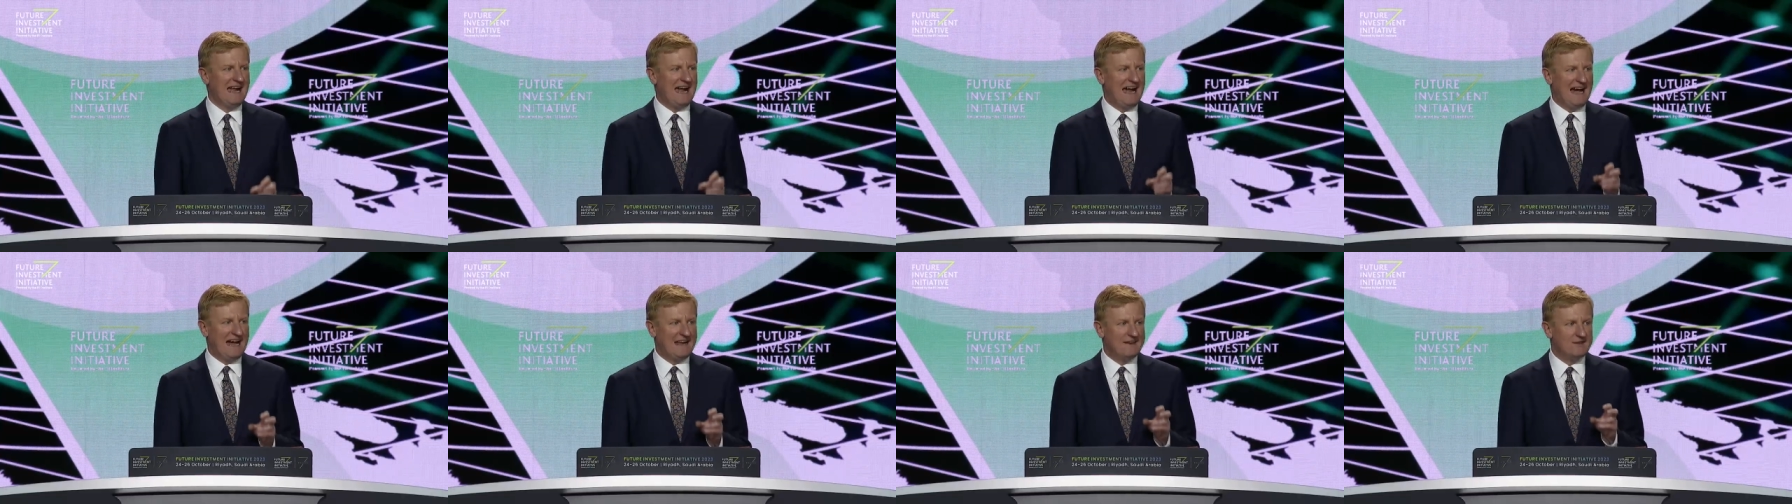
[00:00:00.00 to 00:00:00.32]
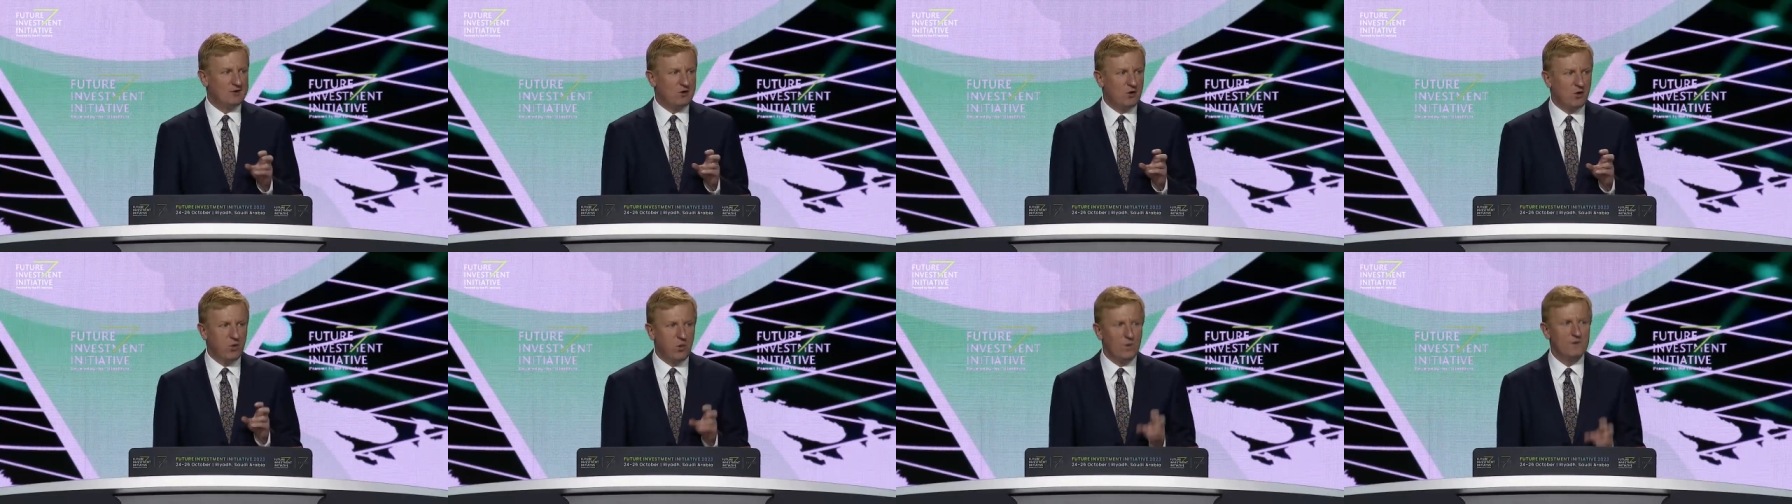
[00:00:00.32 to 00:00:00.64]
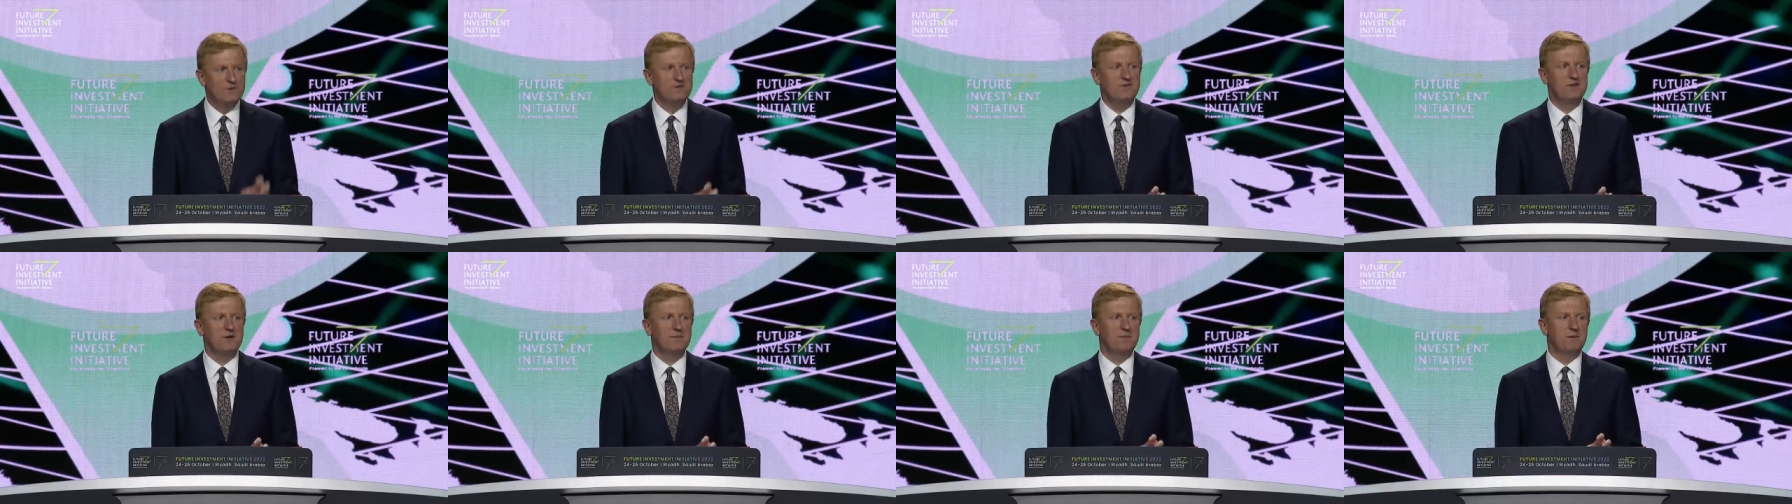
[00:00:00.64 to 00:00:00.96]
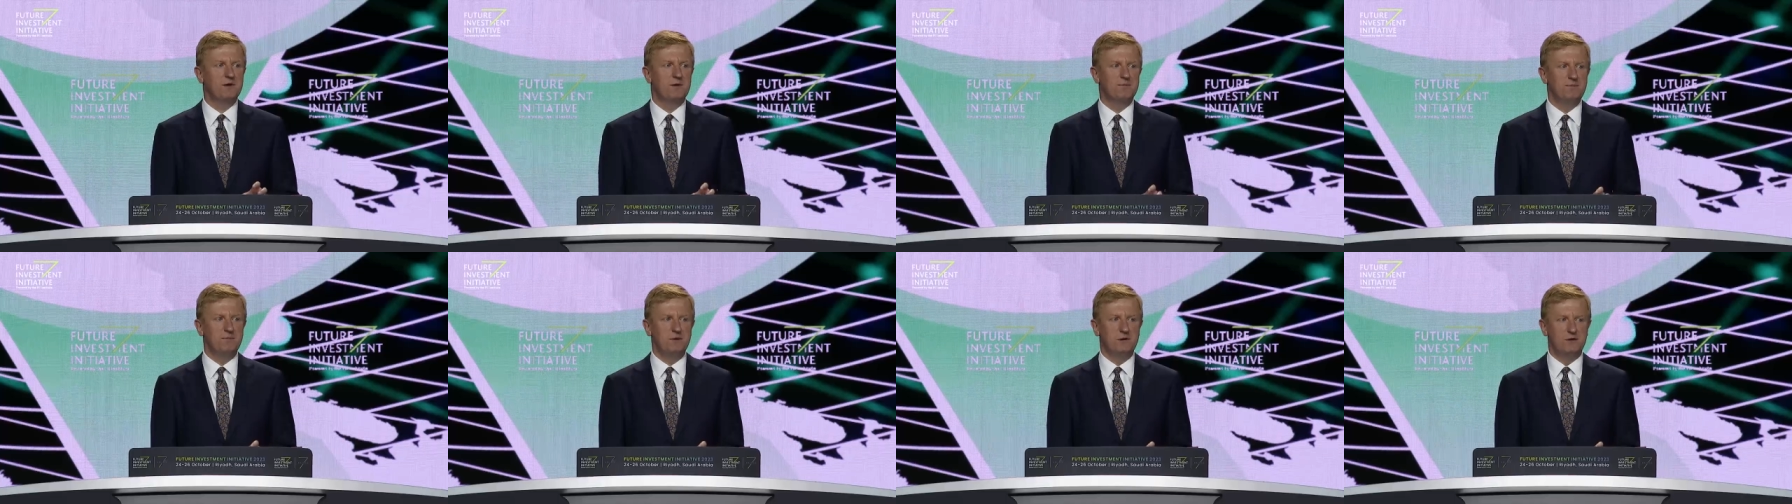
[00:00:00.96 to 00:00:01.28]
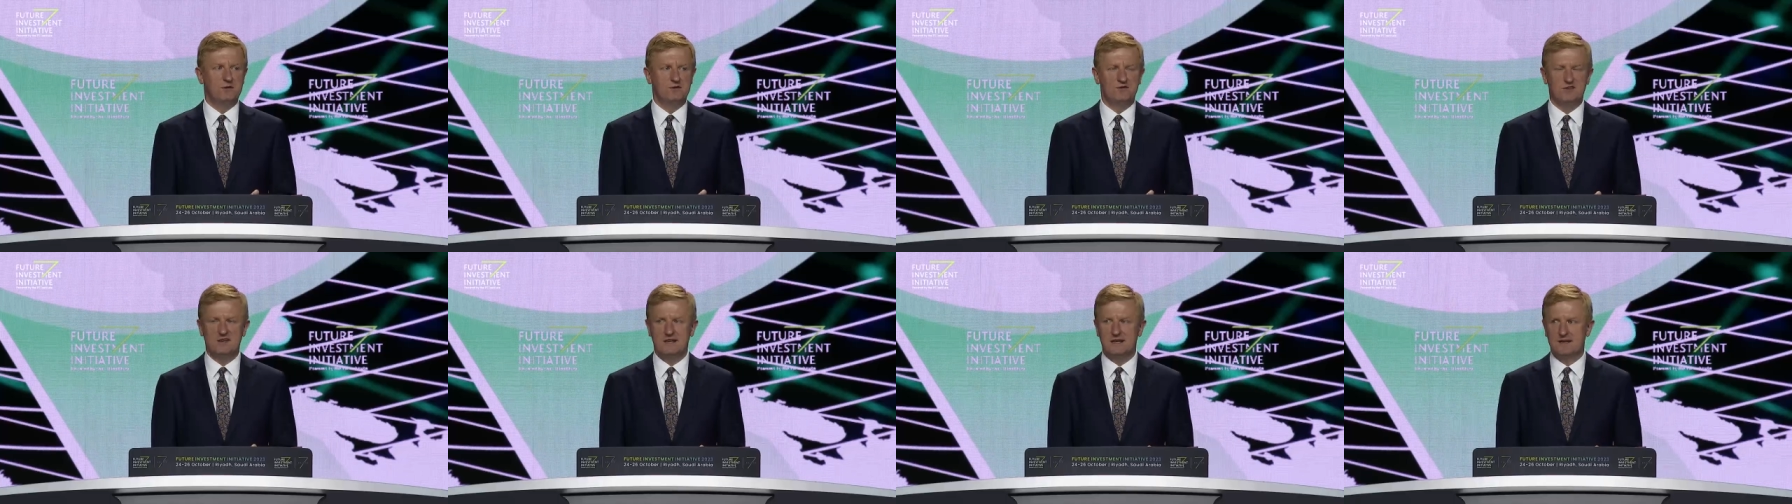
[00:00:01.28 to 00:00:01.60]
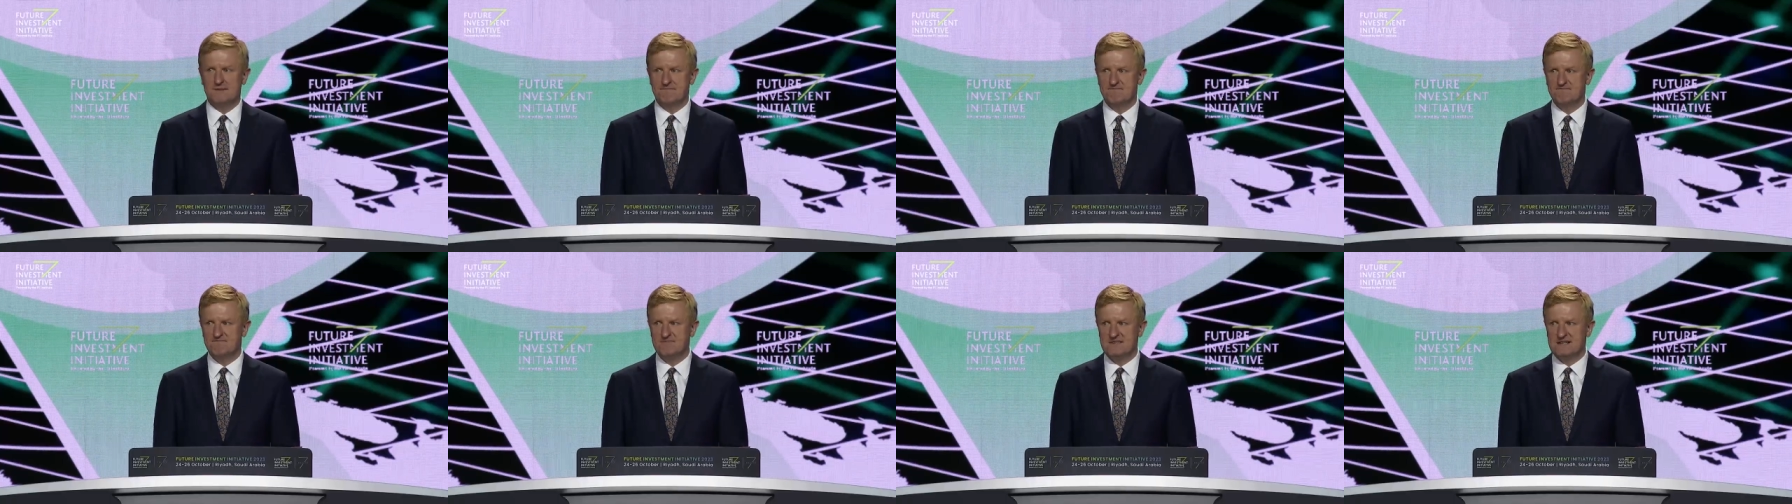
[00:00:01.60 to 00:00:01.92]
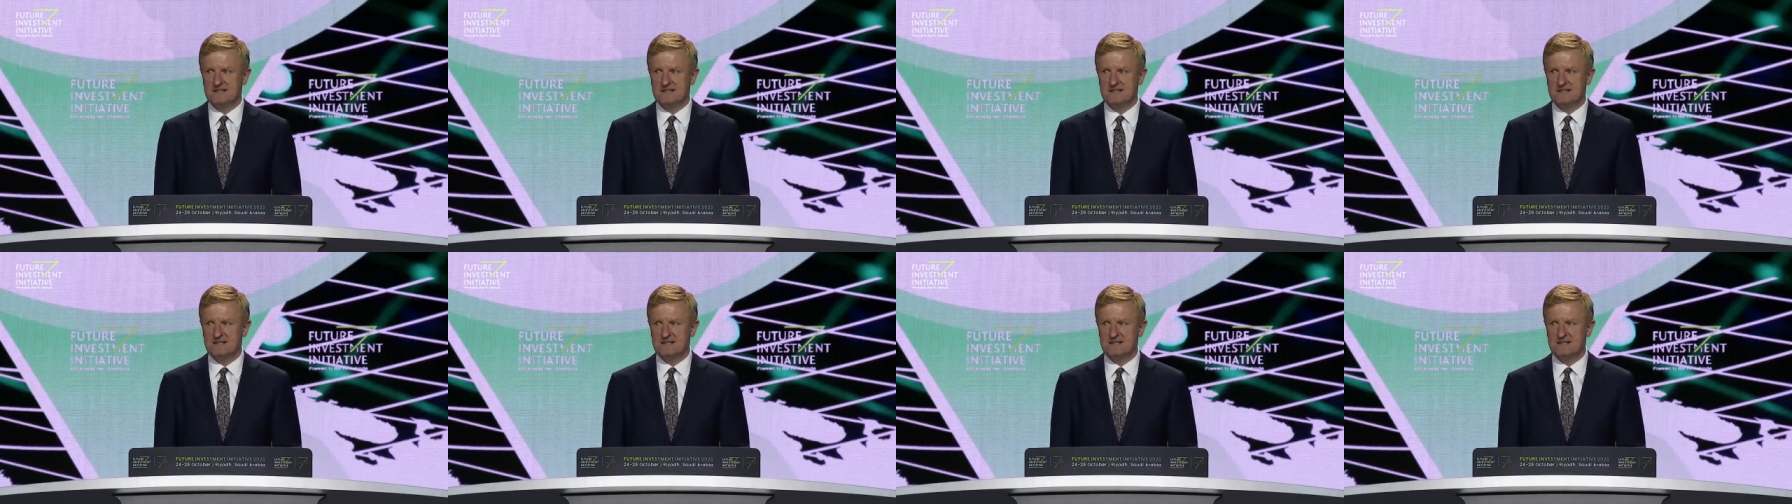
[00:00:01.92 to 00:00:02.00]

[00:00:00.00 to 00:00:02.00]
and quantum computing,